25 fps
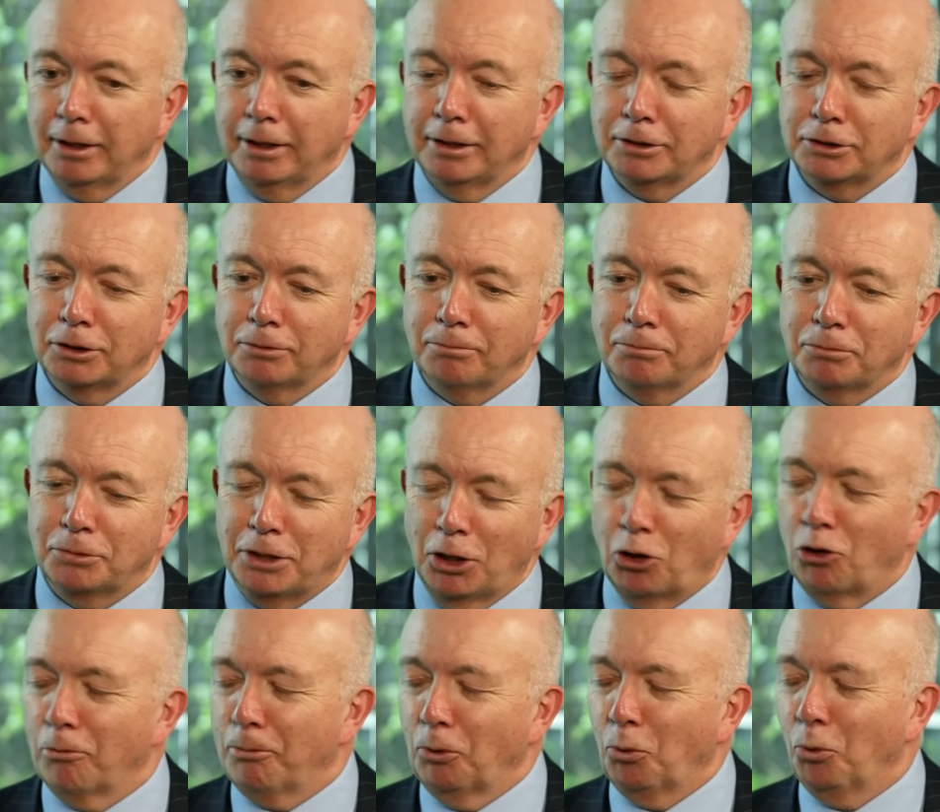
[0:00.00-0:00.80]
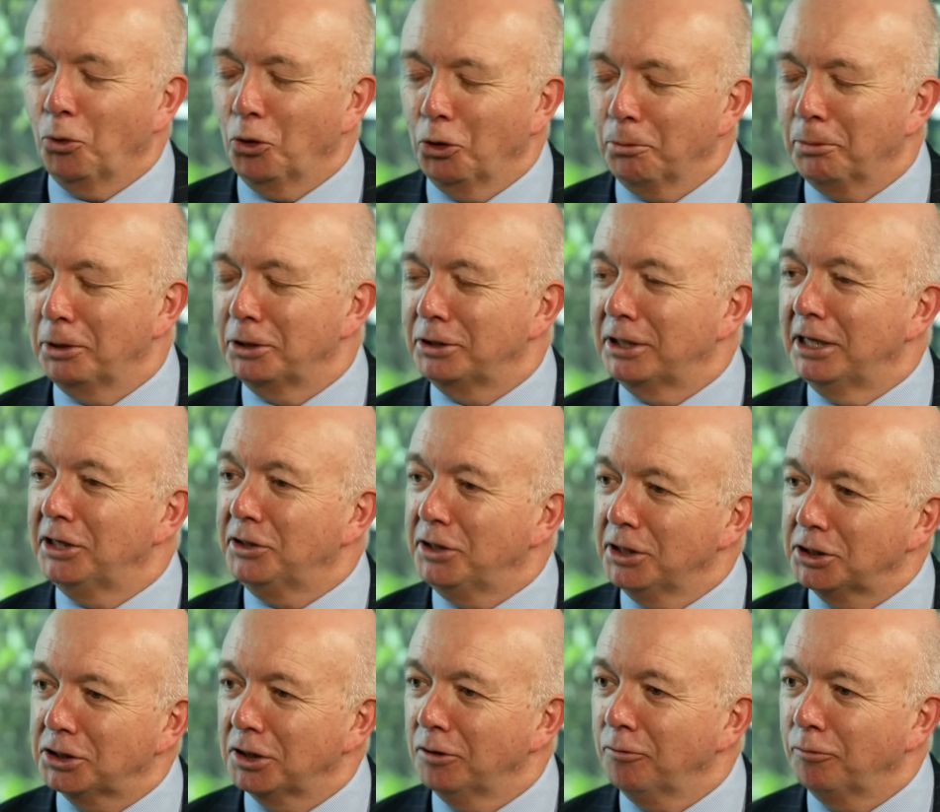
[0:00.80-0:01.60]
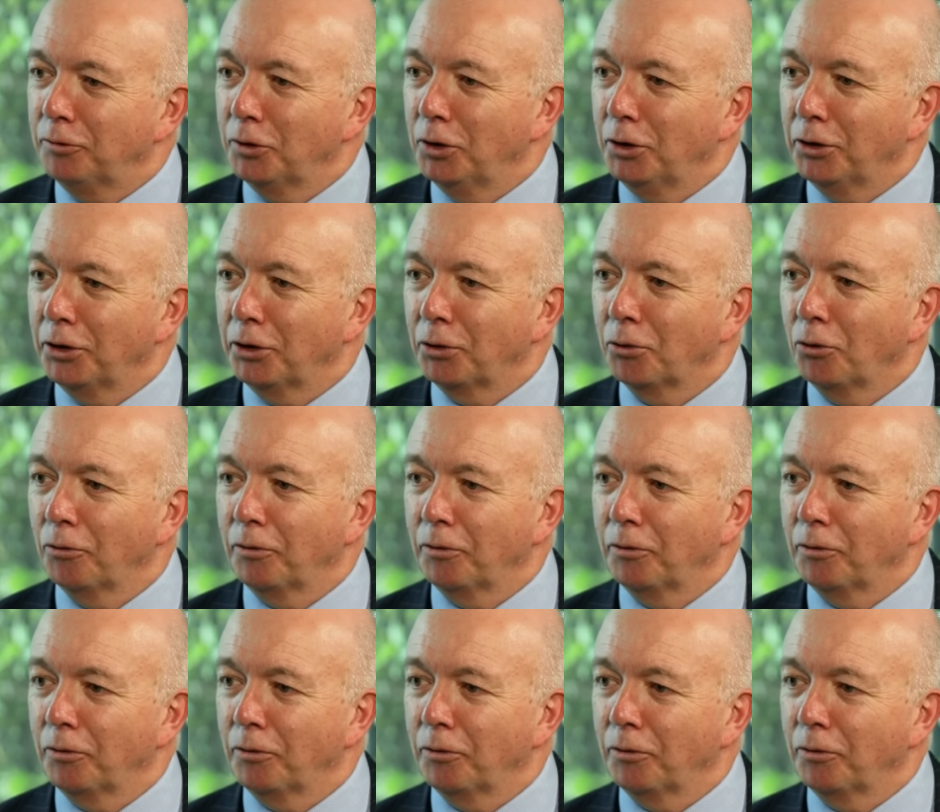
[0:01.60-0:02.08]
it's a terrible word, but they're disinverting